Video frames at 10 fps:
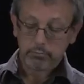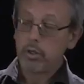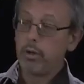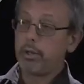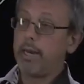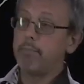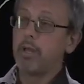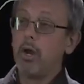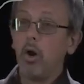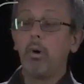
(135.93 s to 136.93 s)
Okay,
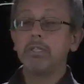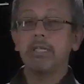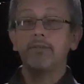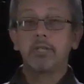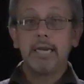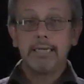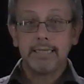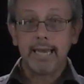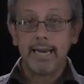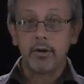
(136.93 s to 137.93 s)
once I've selected
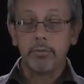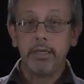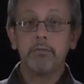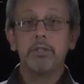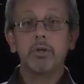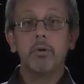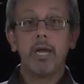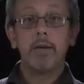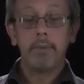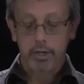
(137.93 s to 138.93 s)
that increment, let's go
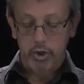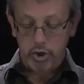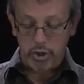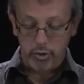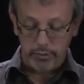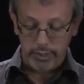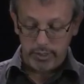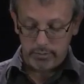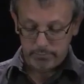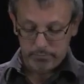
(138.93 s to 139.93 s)
ahead and make a chart over
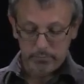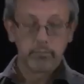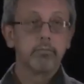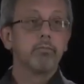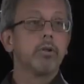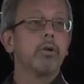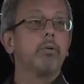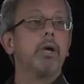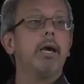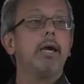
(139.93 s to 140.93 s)
here
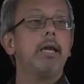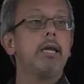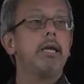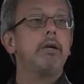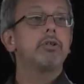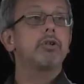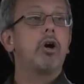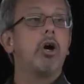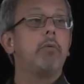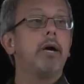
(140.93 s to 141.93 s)
okay? And here's
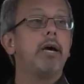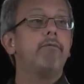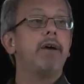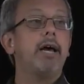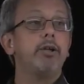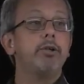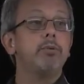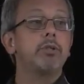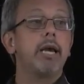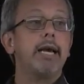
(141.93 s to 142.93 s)
all my
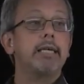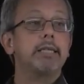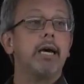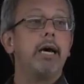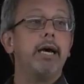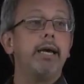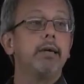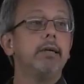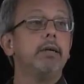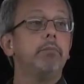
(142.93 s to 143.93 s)
values xi,
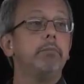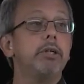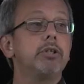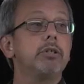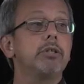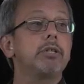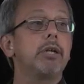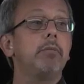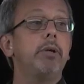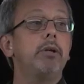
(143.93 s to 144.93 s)
measured in
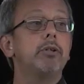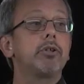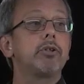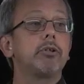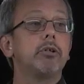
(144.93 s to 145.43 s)
centimeters.